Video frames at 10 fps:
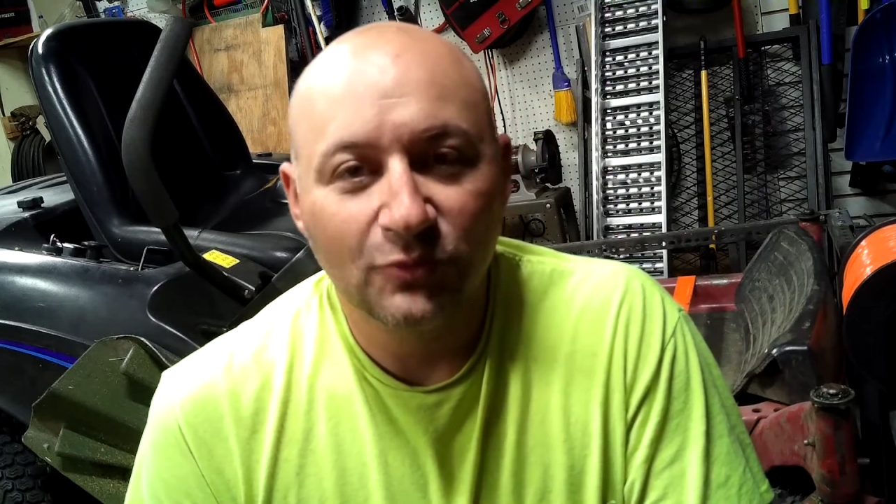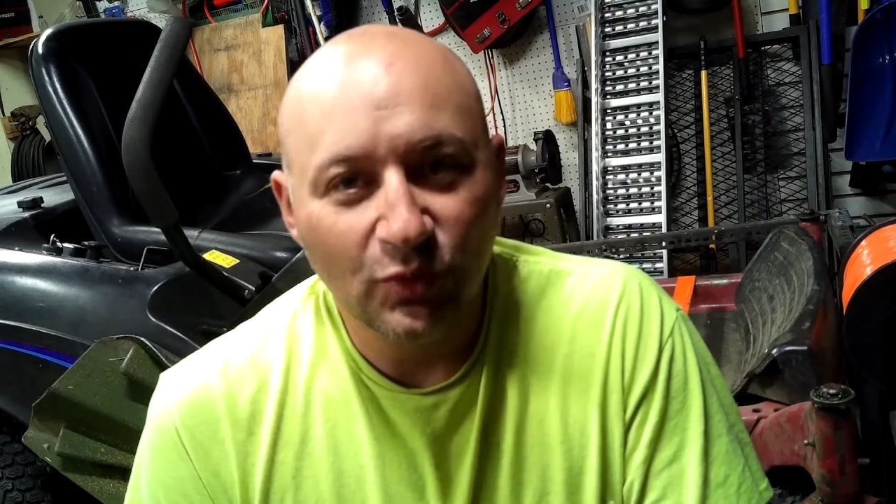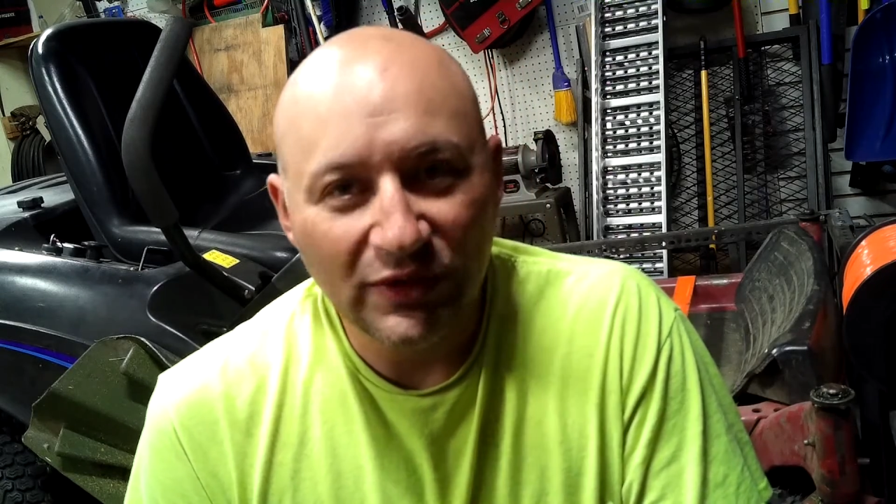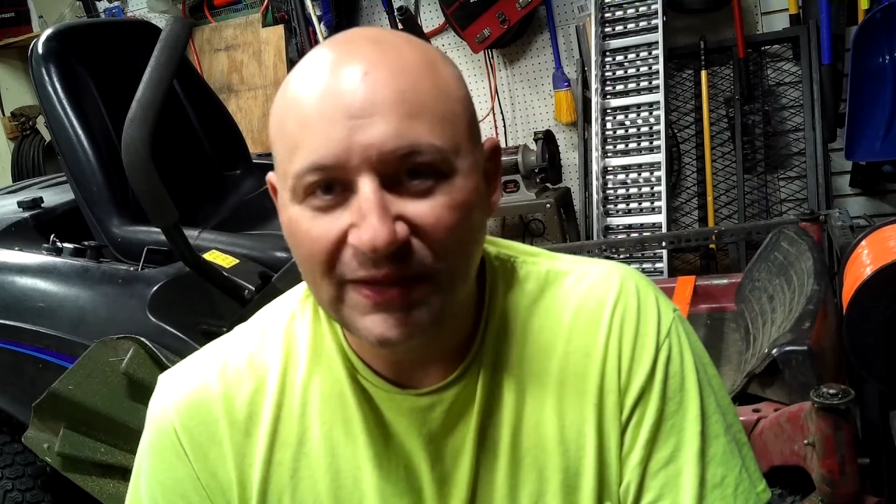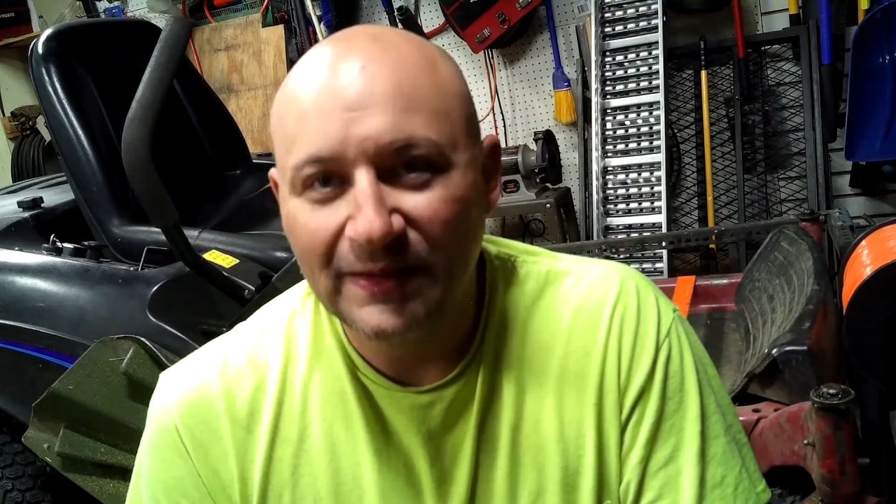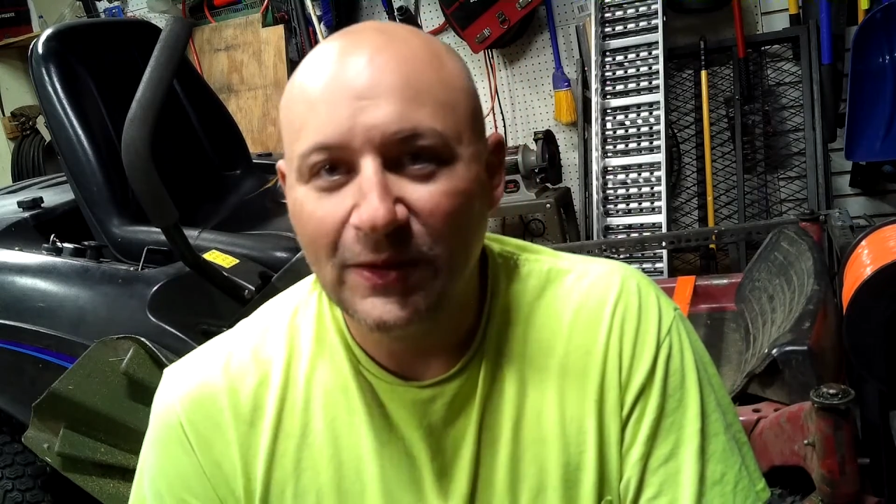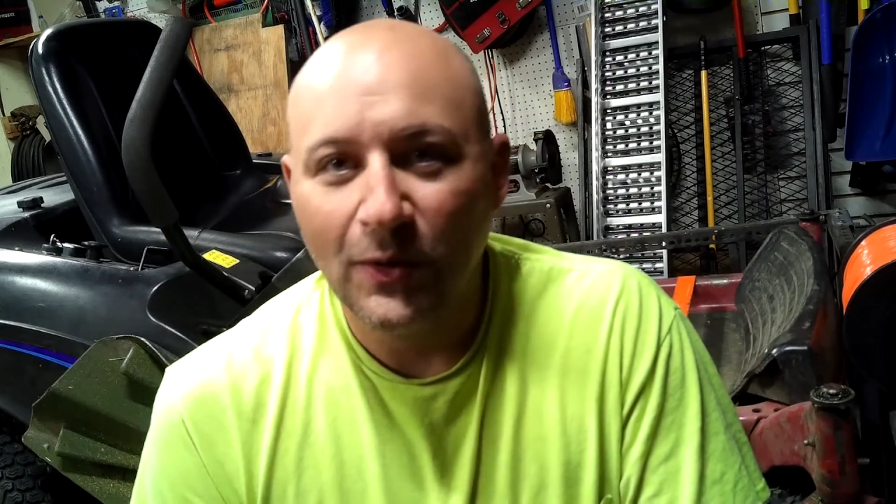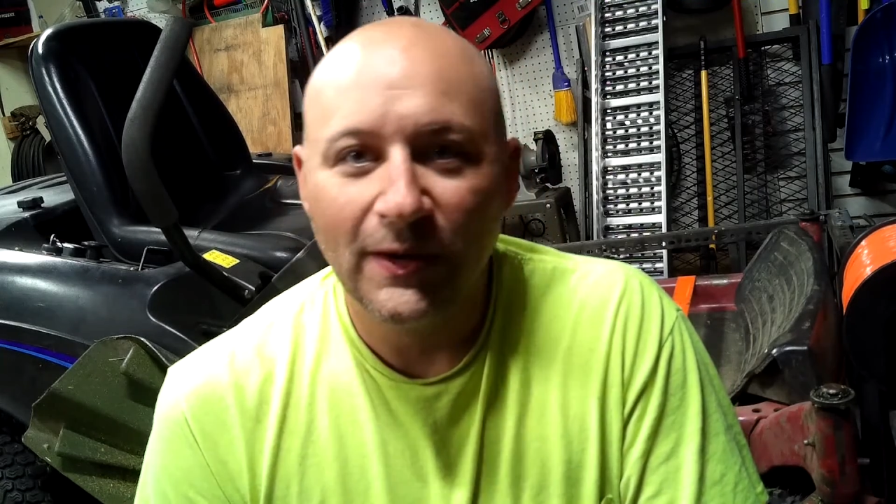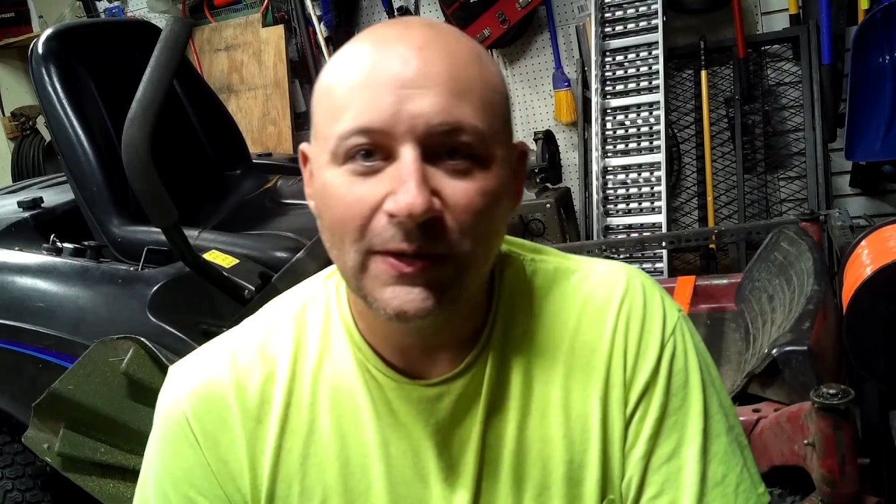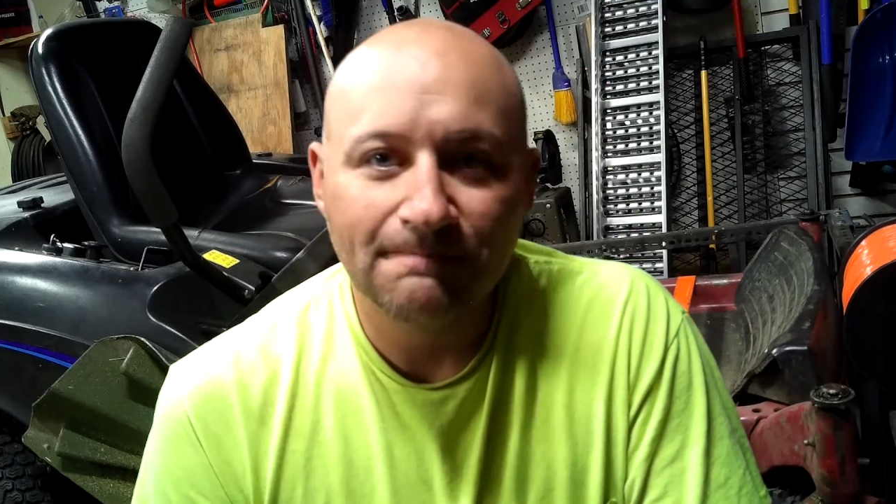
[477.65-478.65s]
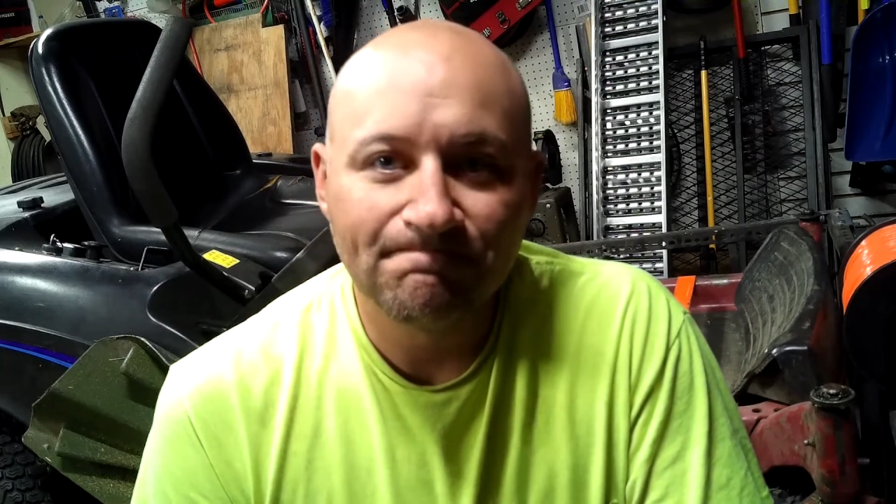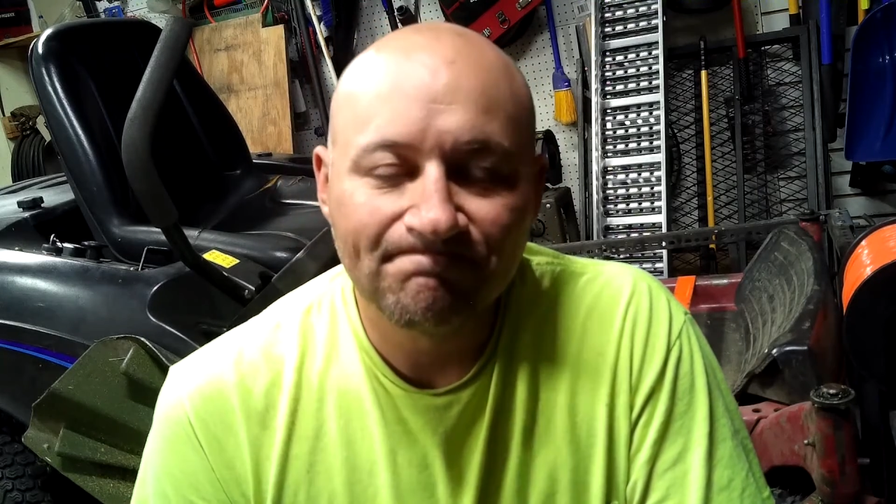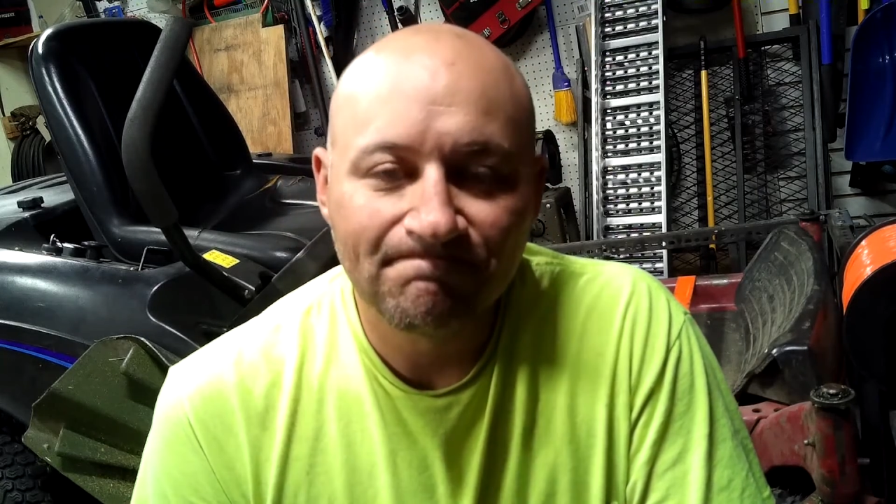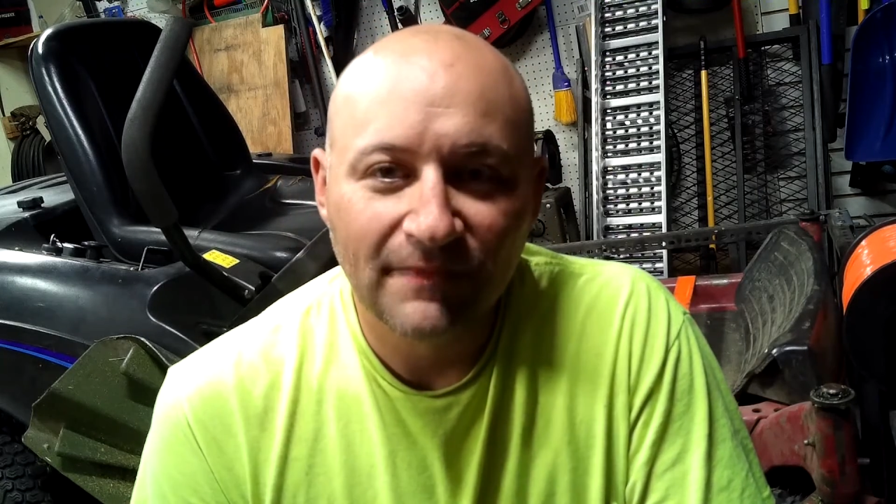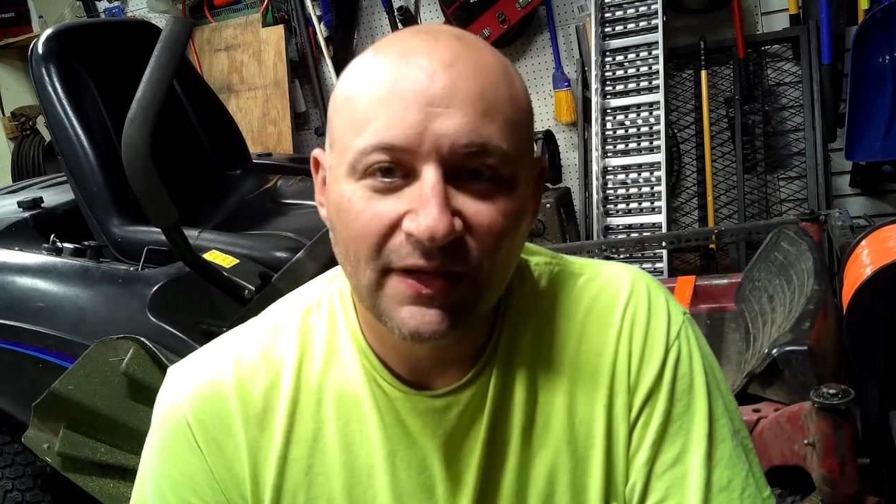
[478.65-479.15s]
we did the oil,
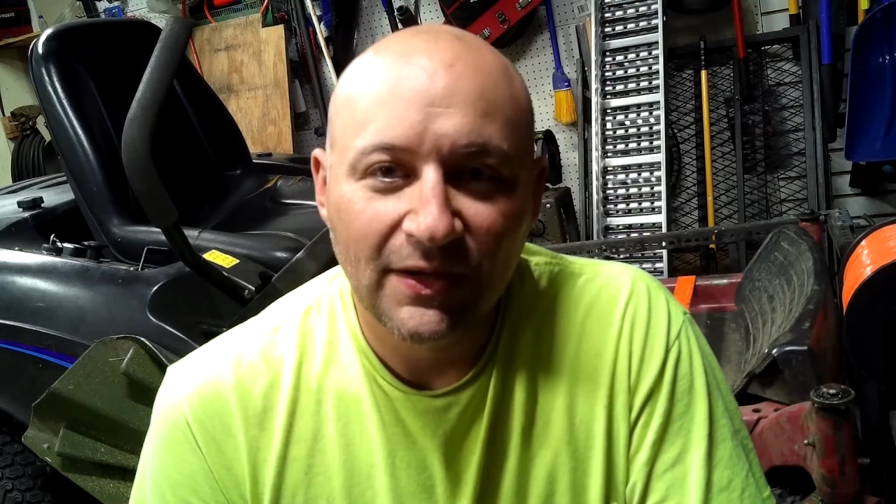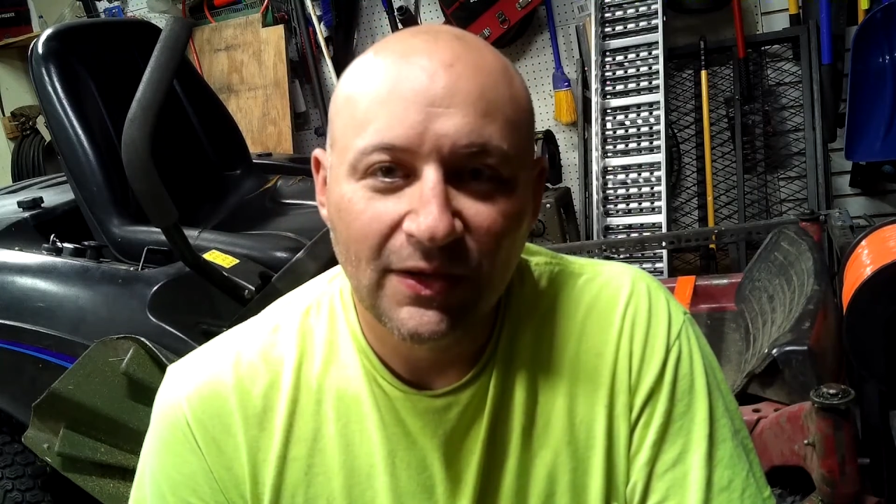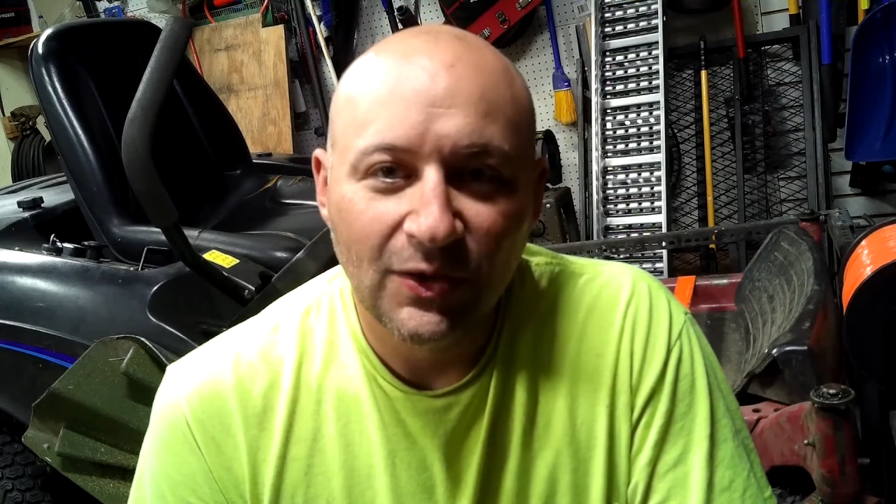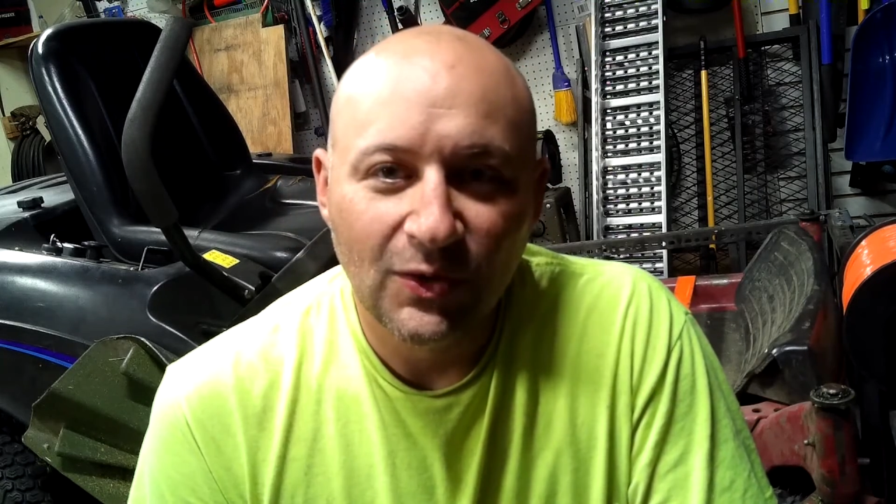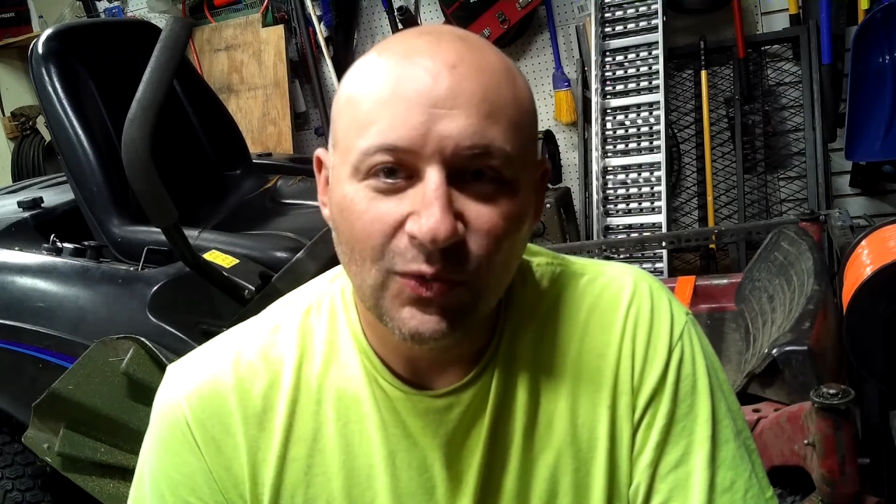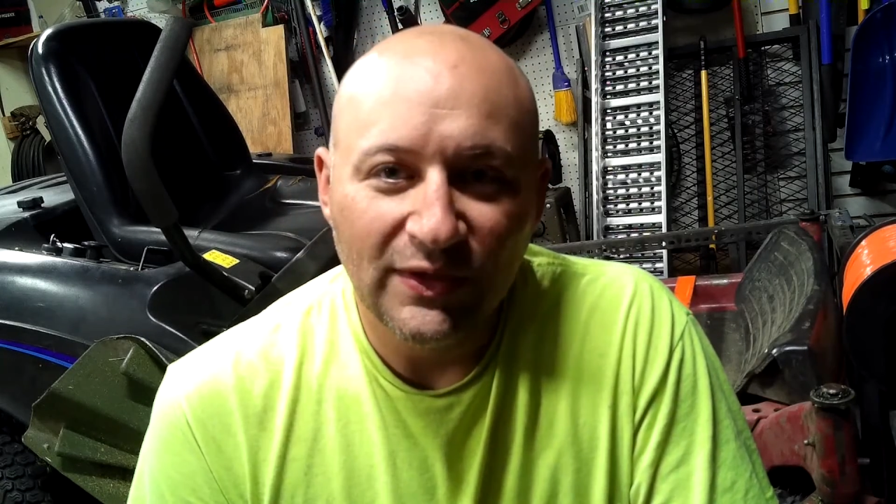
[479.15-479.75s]
we